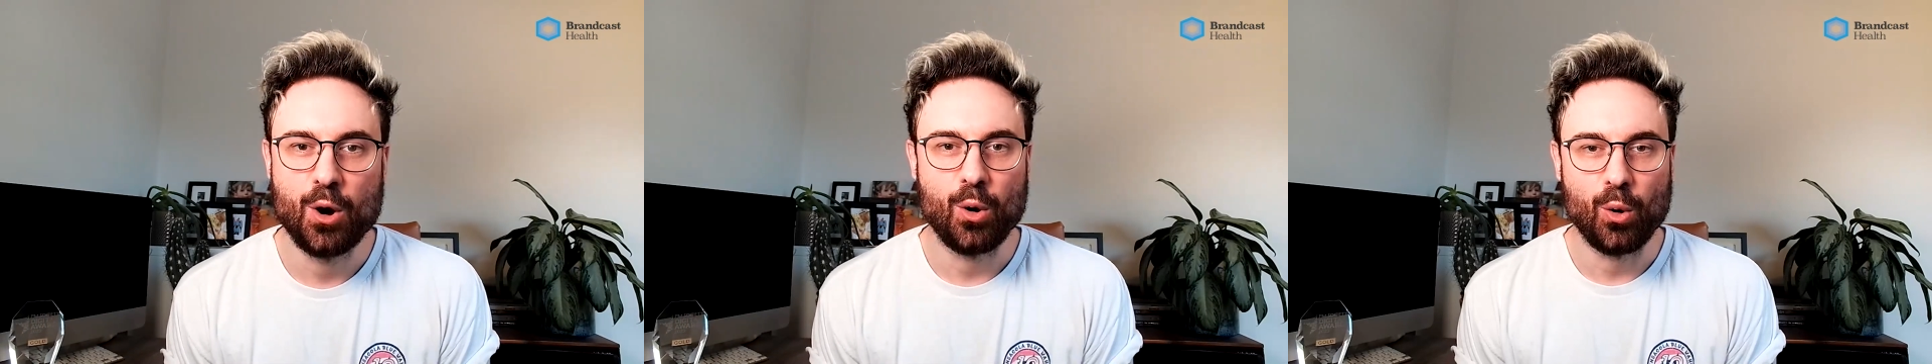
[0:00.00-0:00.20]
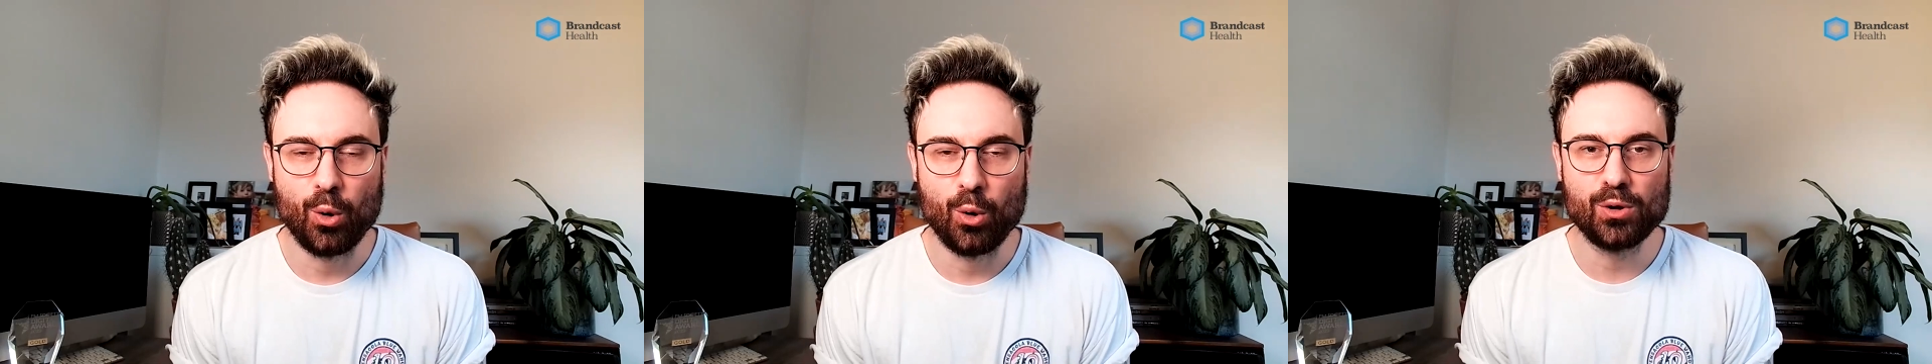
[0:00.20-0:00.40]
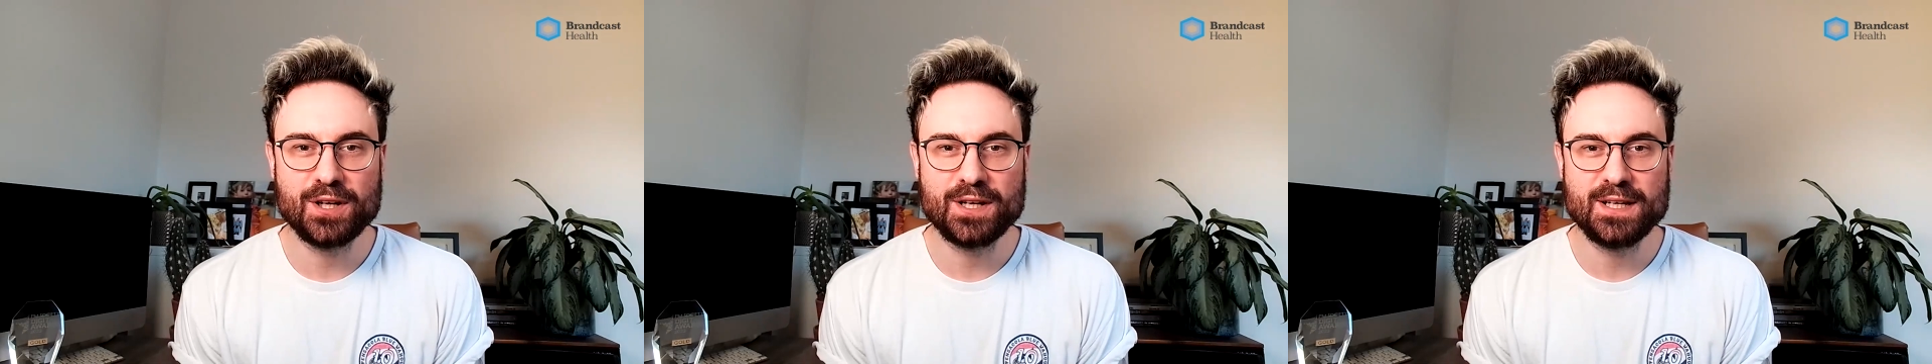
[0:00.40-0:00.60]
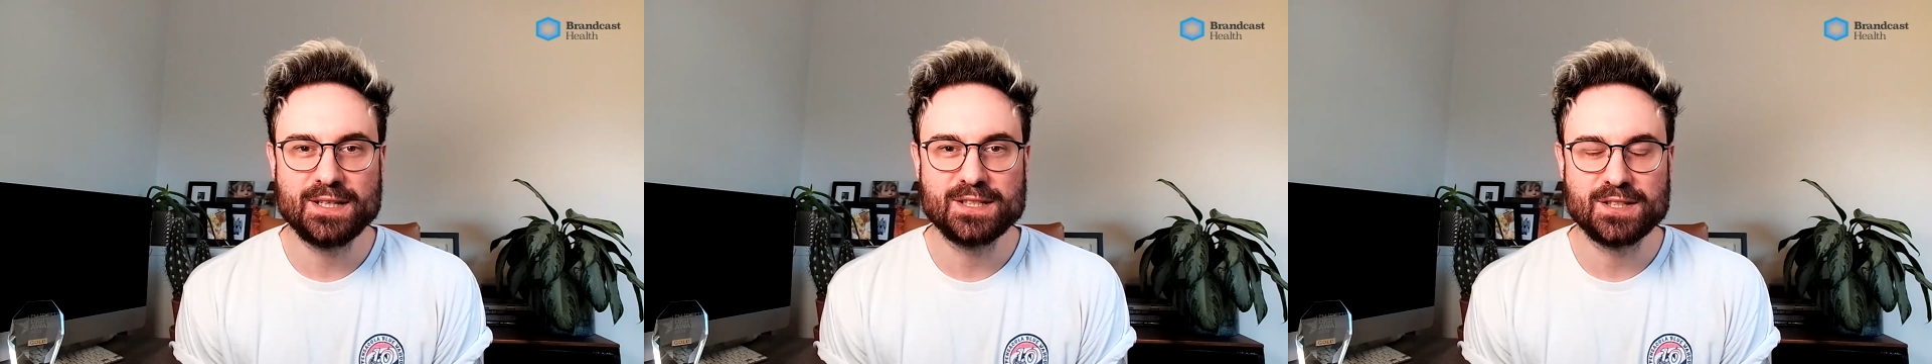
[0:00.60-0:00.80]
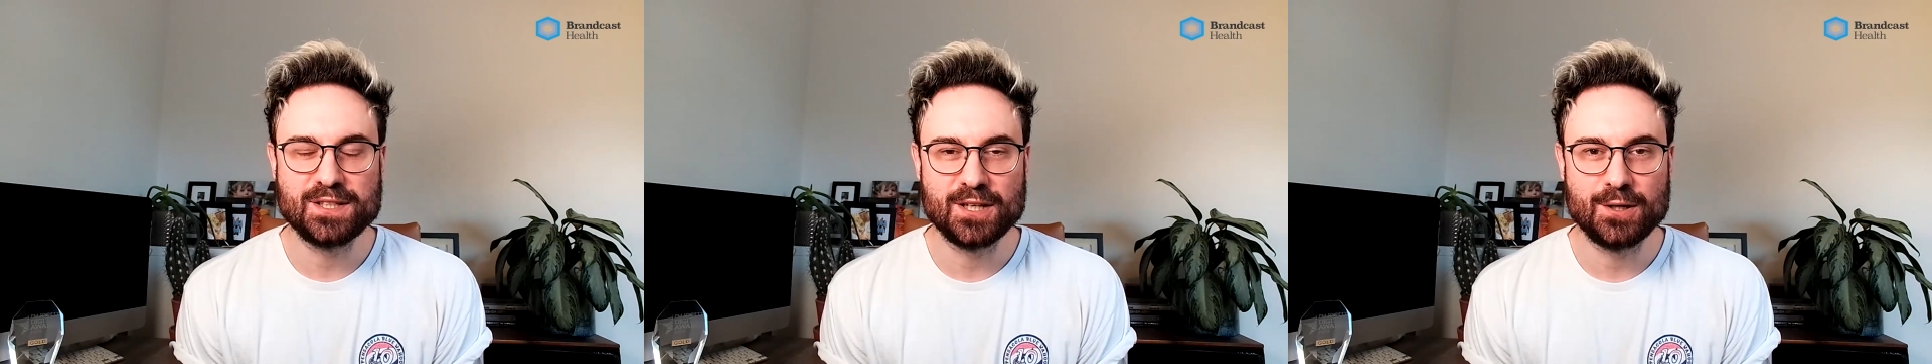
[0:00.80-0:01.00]
All you need to
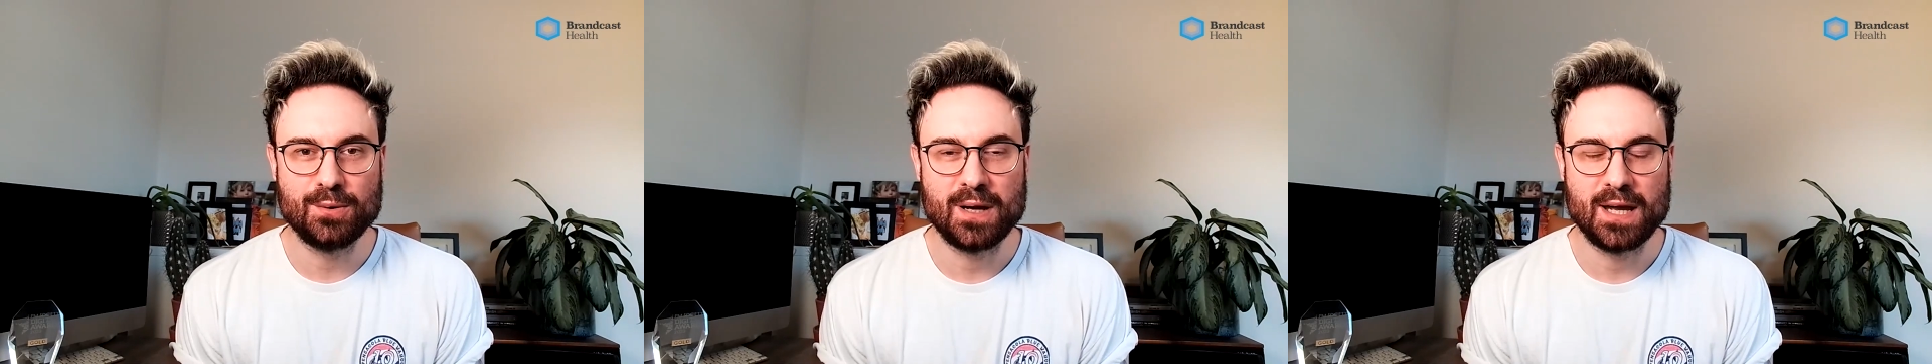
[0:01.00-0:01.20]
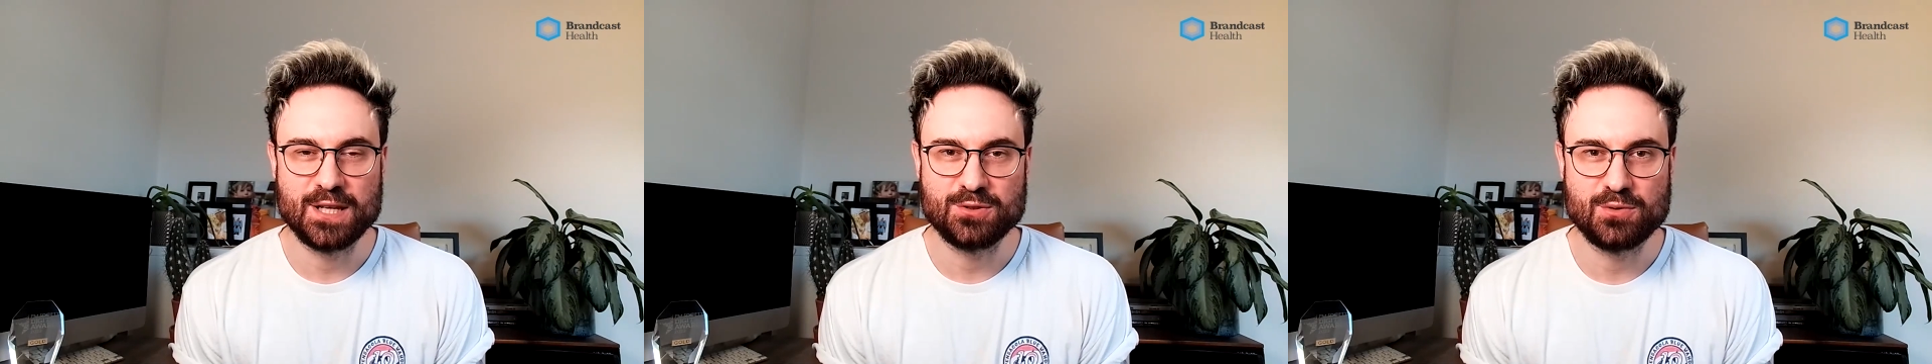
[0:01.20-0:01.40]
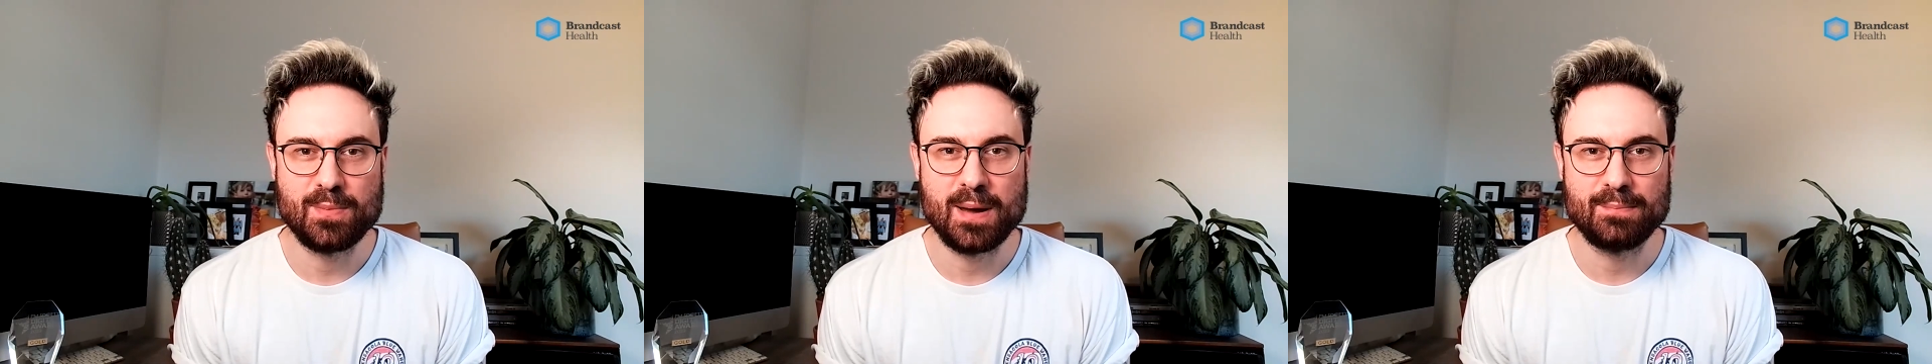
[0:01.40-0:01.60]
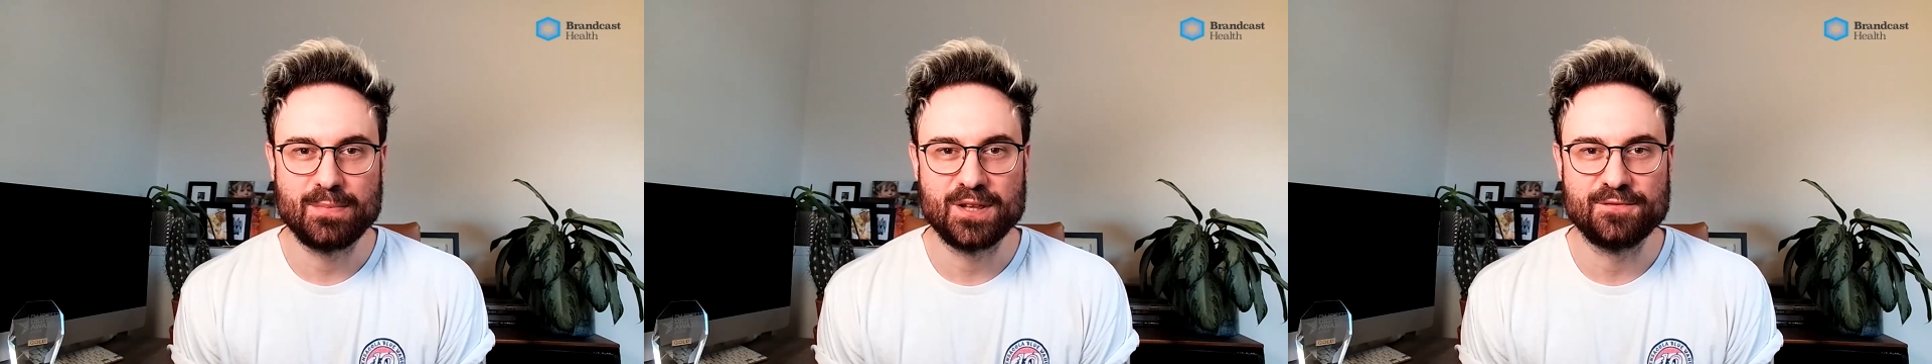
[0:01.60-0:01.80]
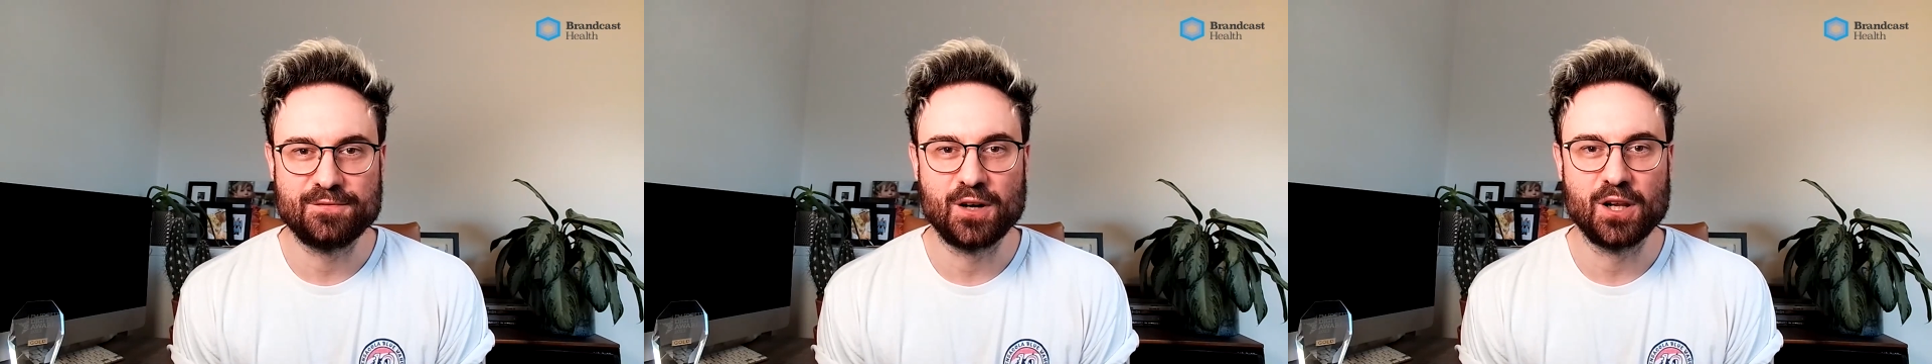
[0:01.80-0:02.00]
do is remember the
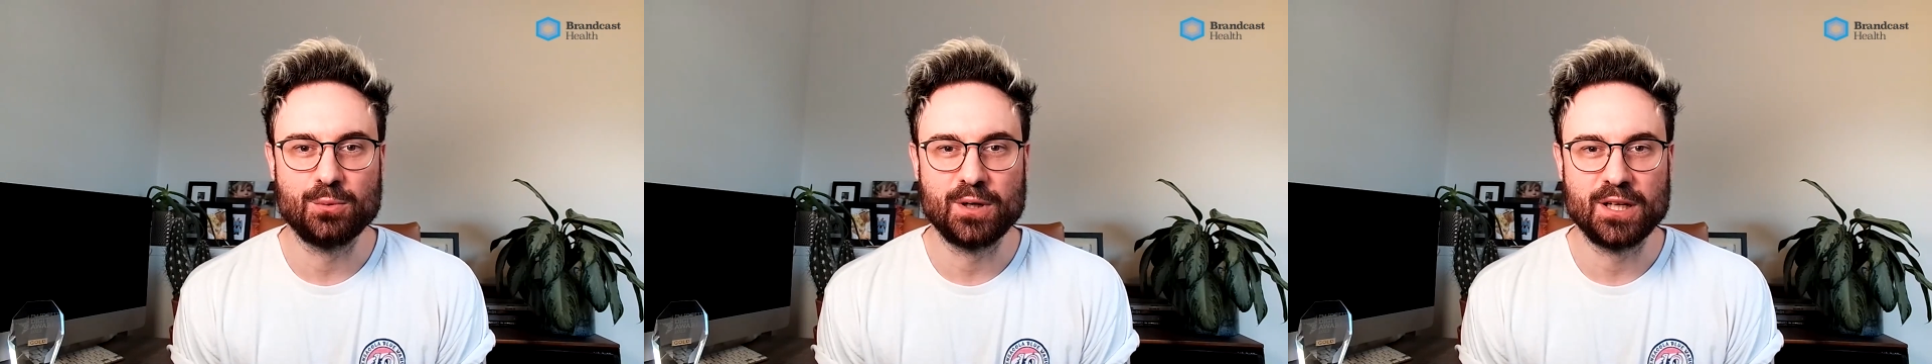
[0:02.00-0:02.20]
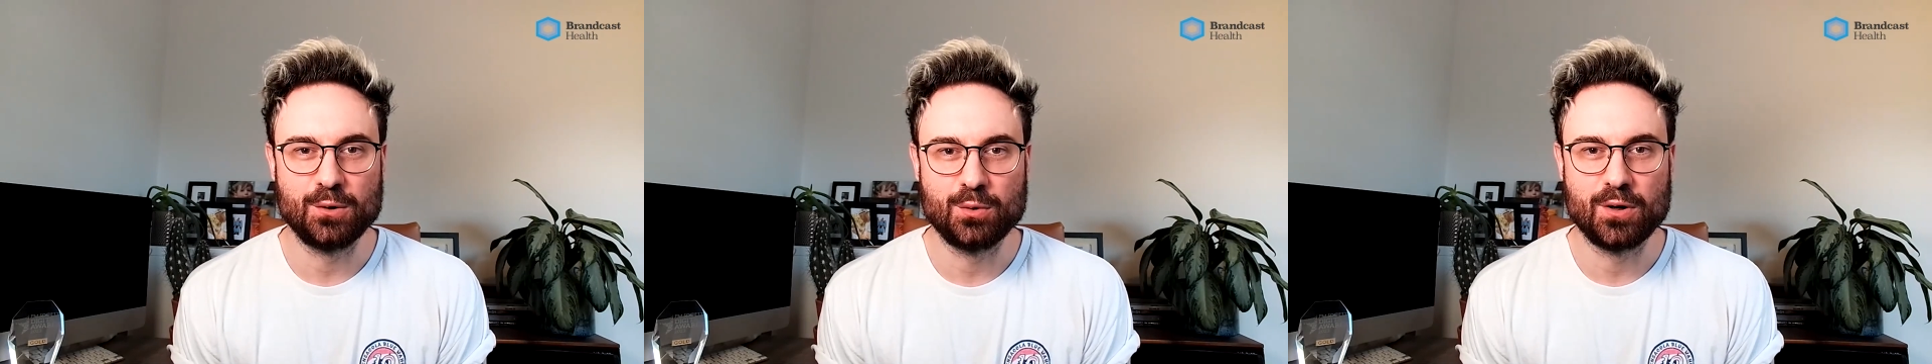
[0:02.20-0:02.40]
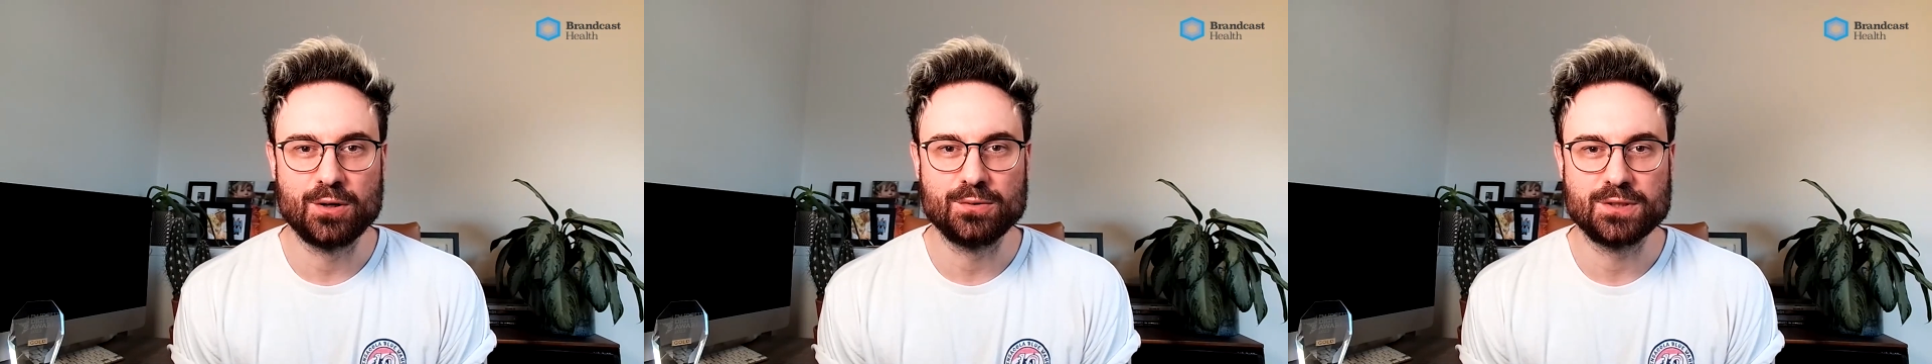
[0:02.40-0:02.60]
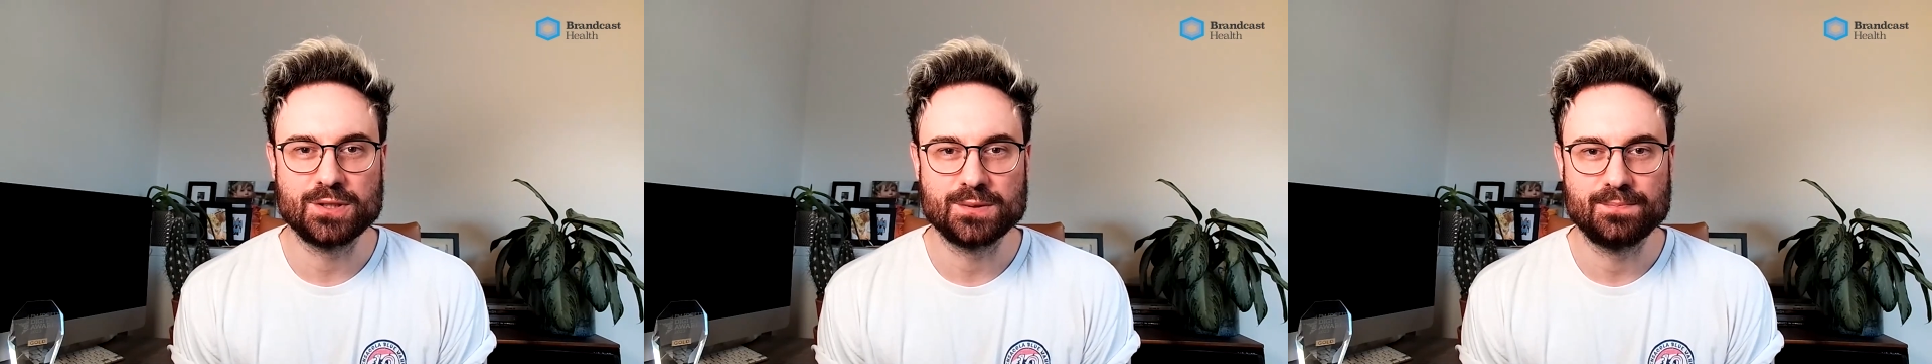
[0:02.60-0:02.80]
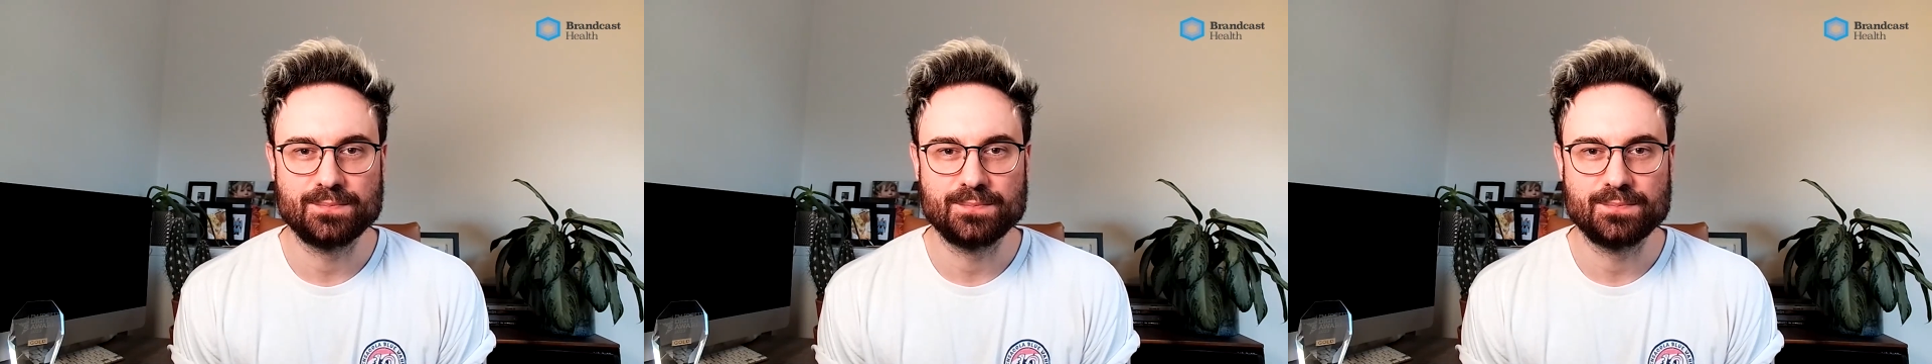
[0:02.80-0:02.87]
following quote: